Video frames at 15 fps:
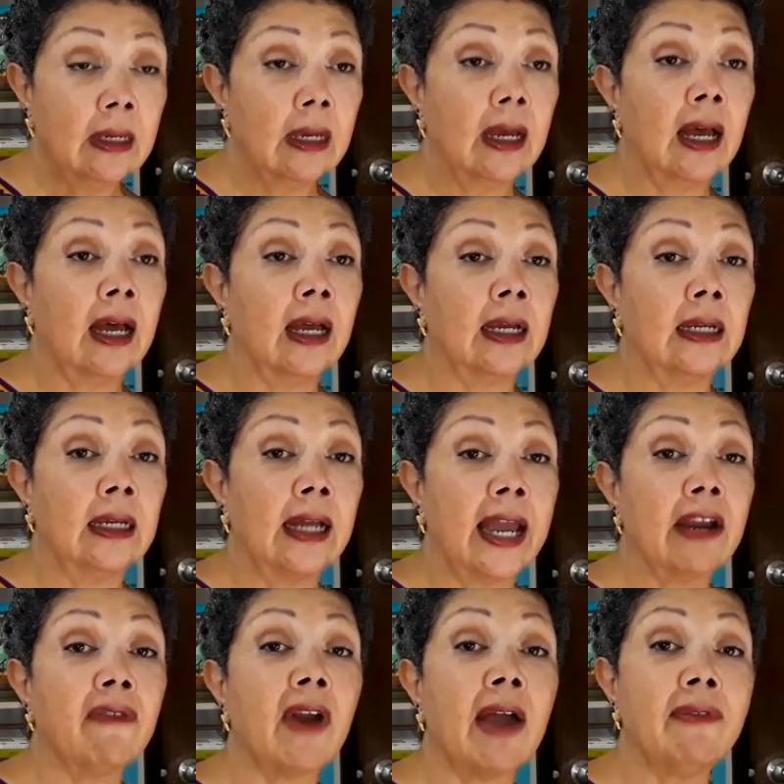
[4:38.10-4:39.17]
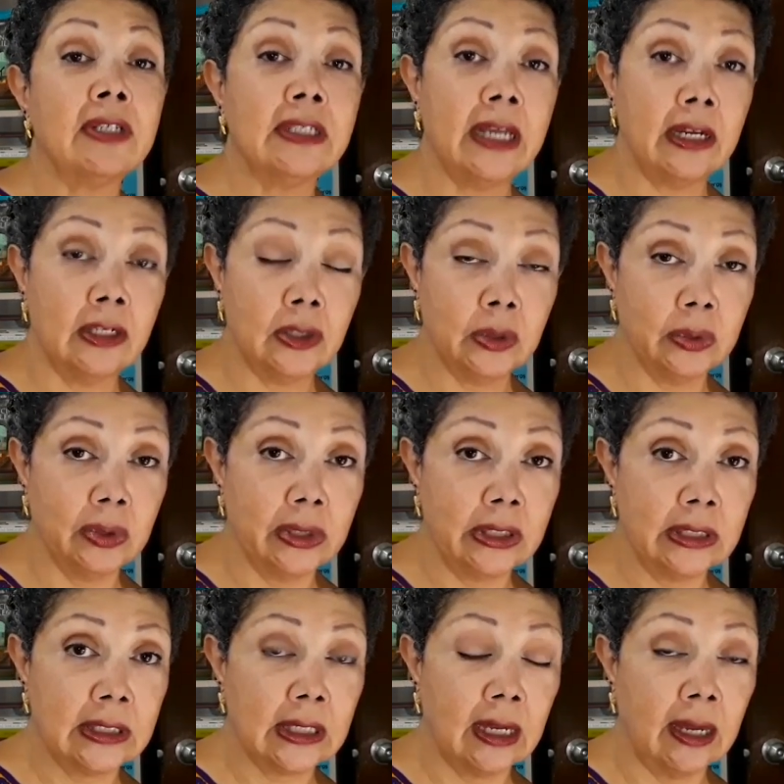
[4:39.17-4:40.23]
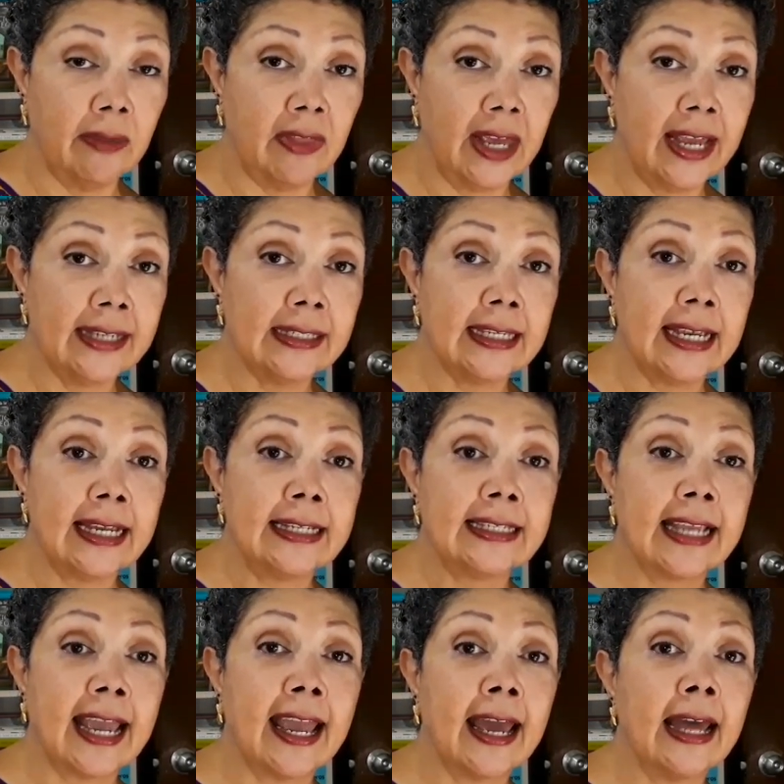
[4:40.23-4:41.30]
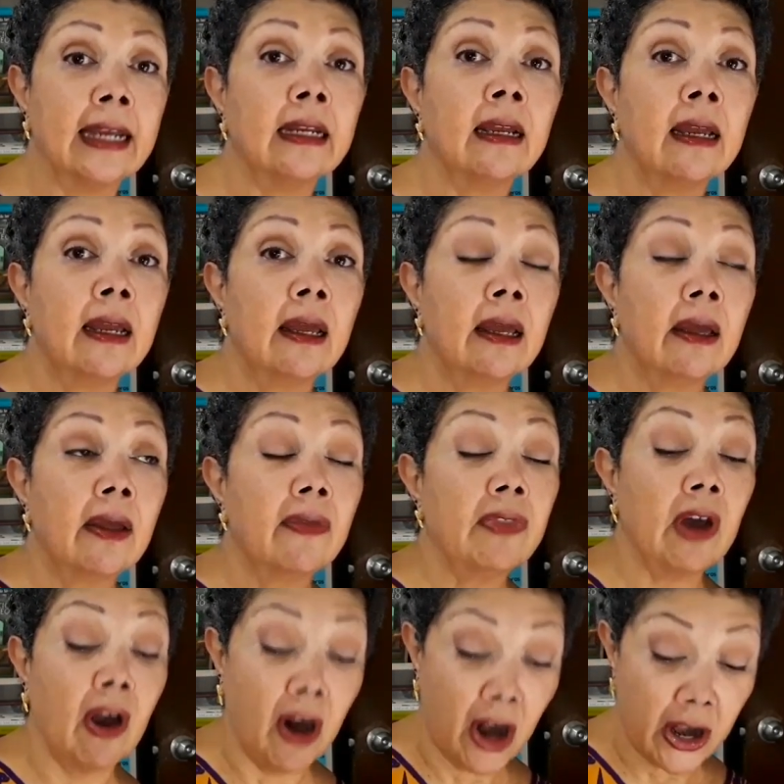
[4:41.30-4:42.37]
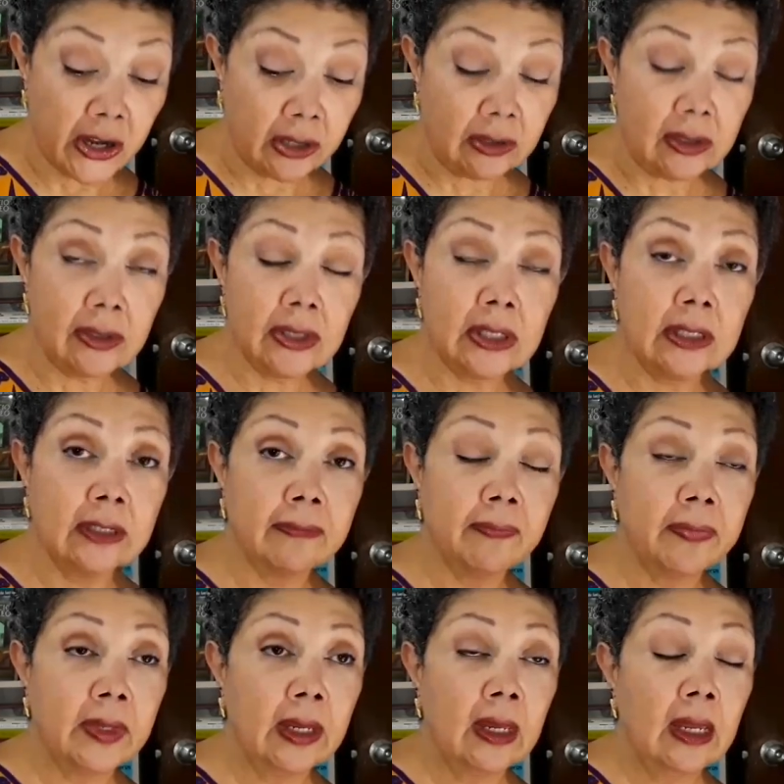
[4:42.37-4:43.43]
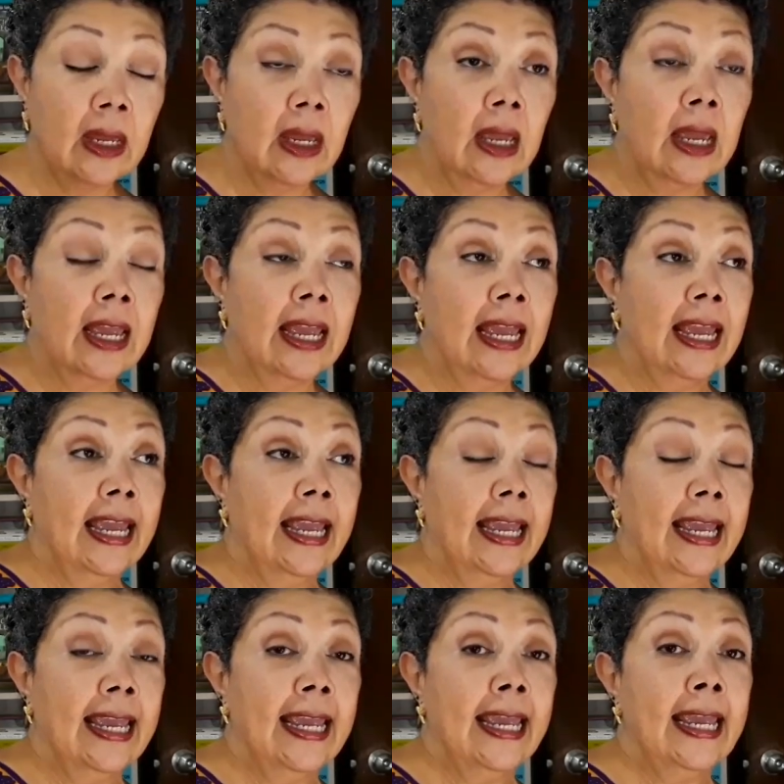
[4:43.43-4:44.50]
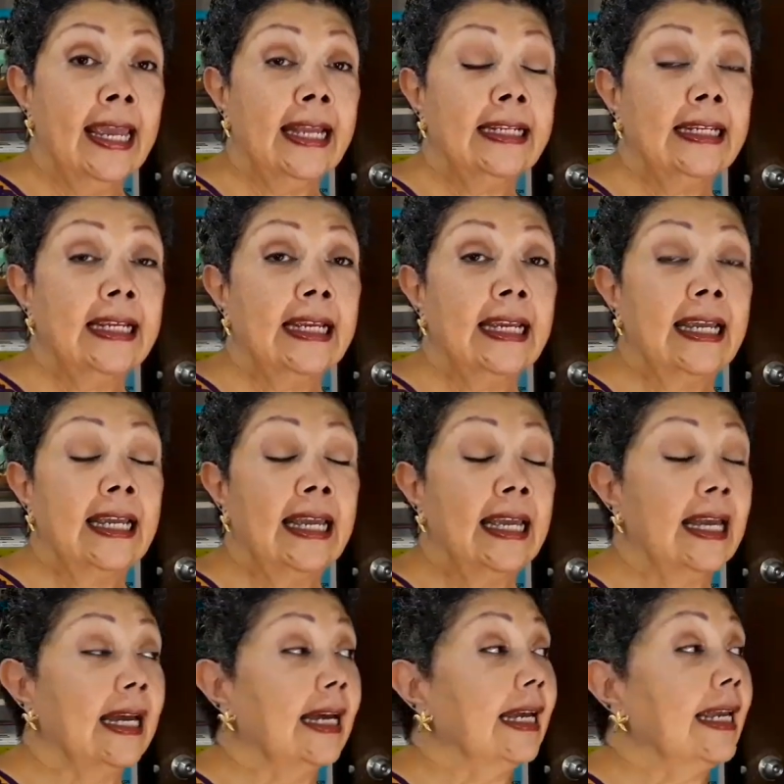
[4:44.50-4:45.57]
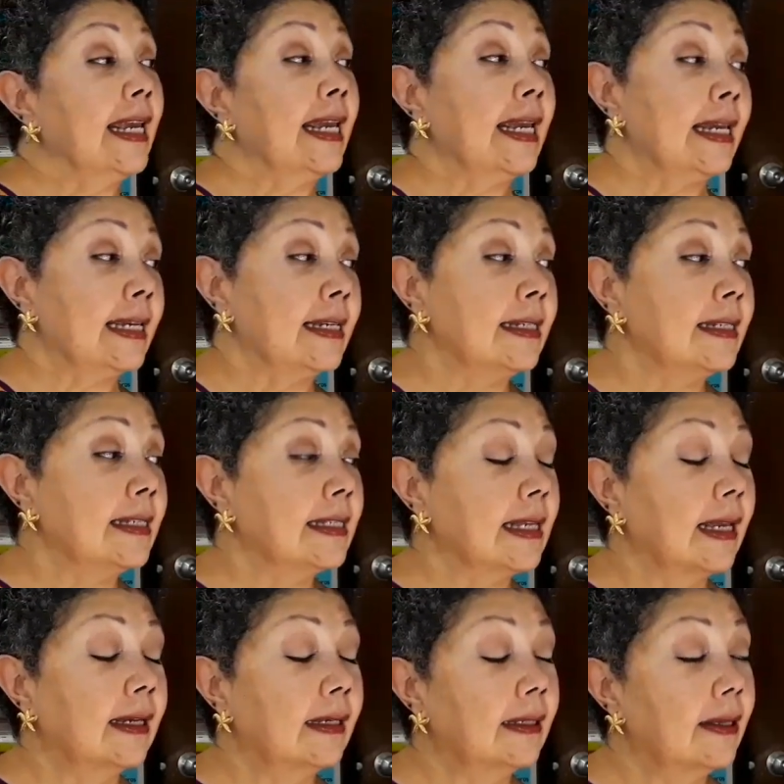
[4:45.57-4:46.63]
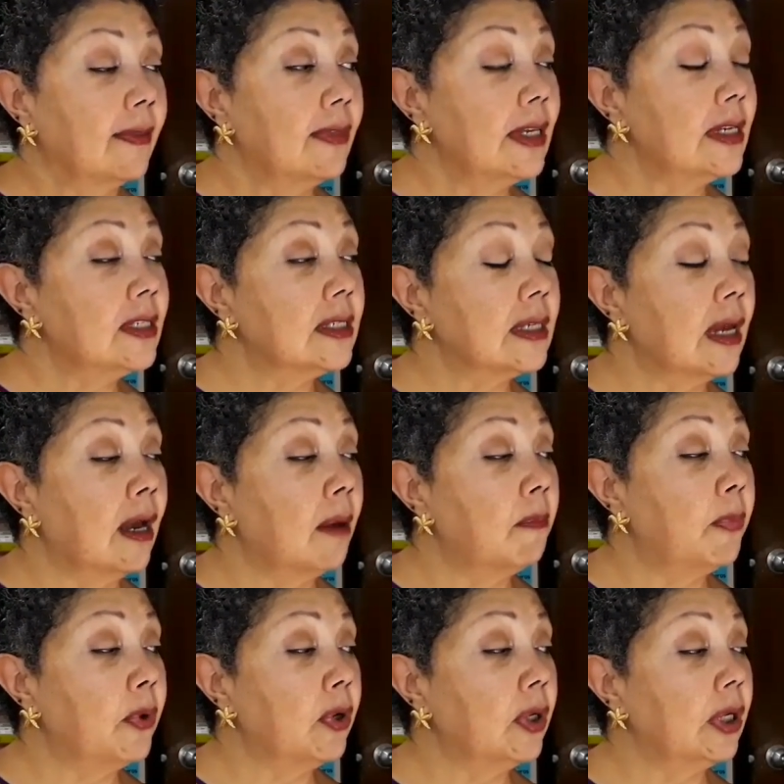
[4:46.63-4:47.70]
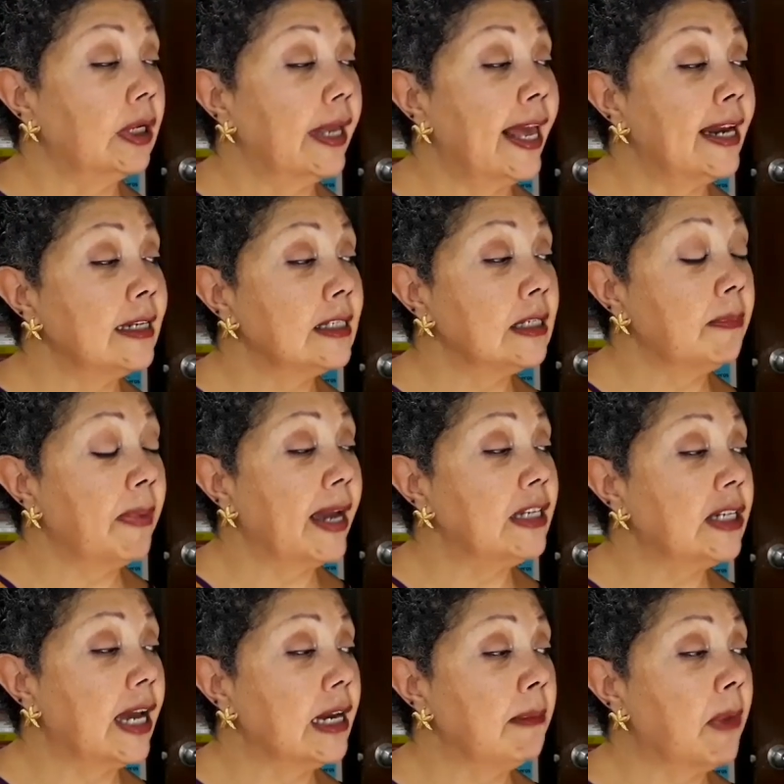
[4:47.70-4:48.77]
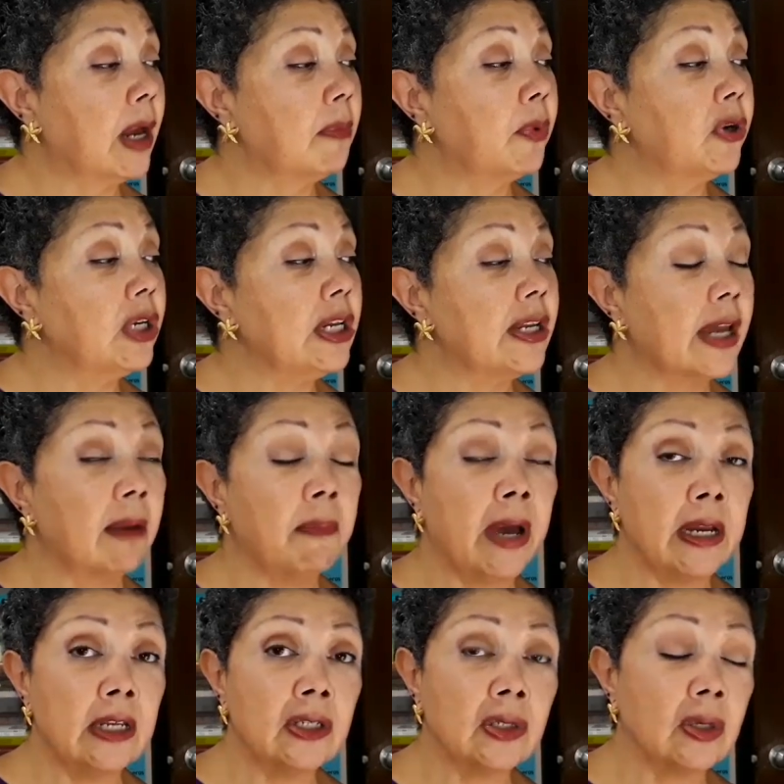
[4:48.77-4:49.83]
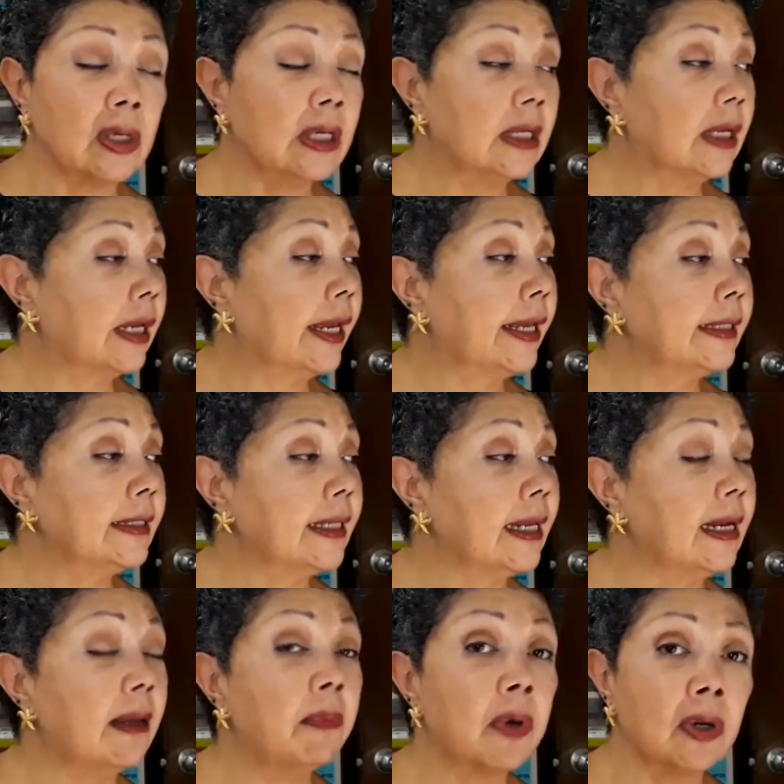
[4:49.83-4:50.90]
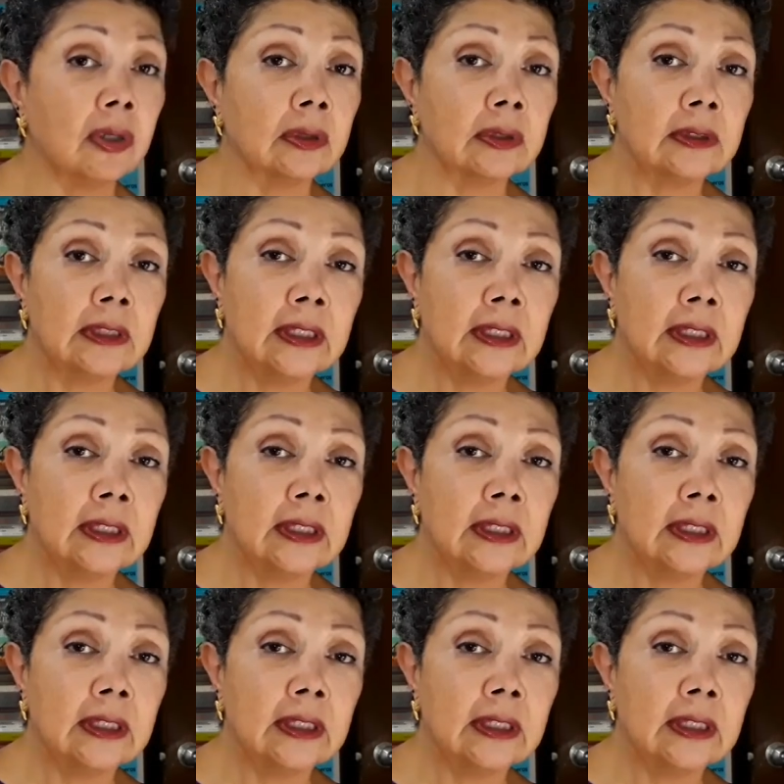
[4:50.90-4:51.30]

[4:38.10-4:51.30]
I gravitated towards the essays and the articles. It is this book, edited by Yarimar, Bonilla, and Marisol de Lebron,